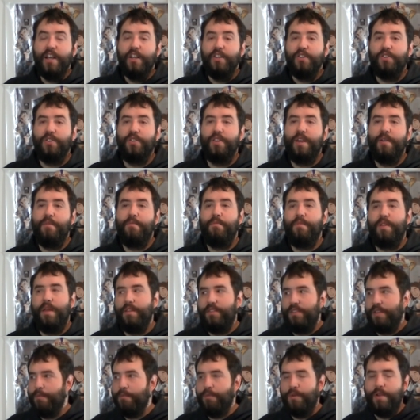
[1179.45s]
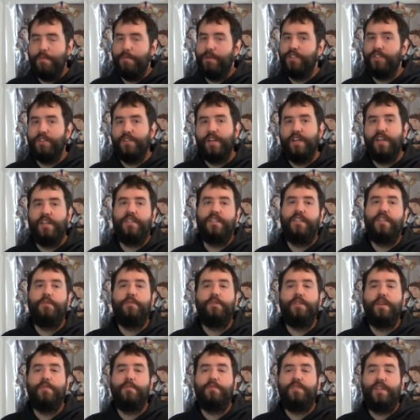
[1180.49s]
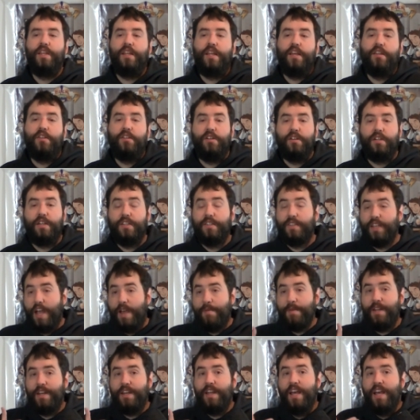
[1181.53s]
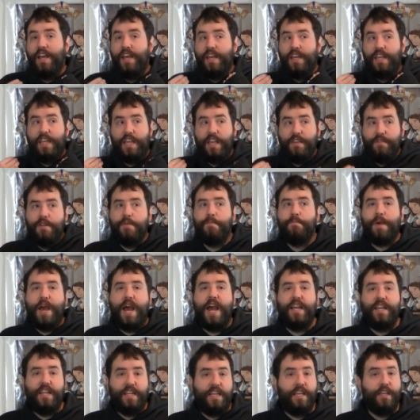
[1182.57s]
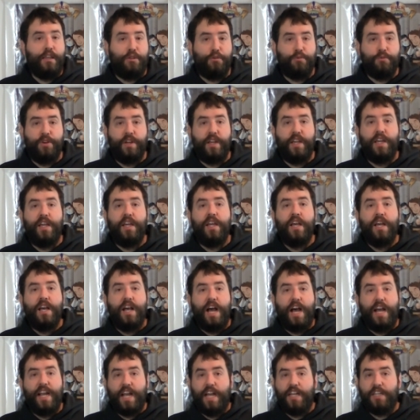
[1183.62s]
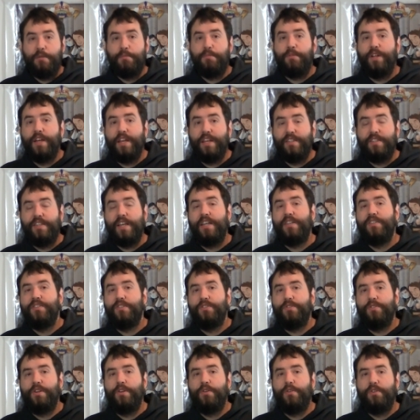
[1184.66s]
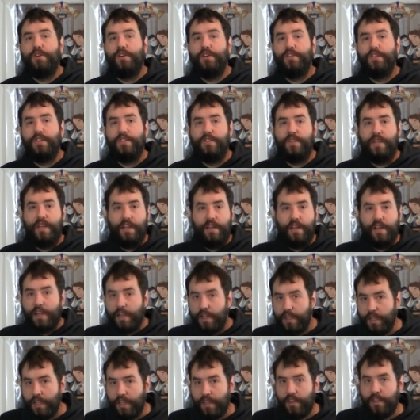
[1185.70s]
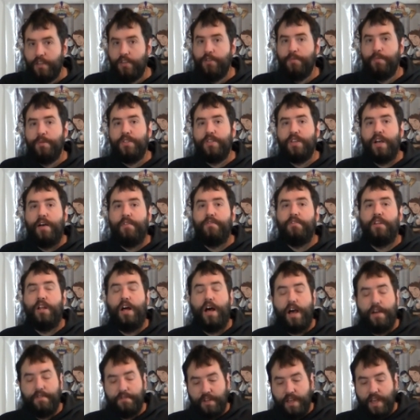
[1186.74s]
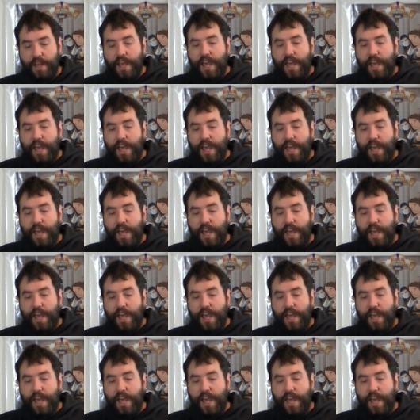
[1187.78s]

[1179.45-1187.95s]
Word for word: So they, at some point, must have cut a deal with them and said, hey, look, because, I mean, even back at E3, I got to play Assassin's Creed Origins at the Ubisoft Loft,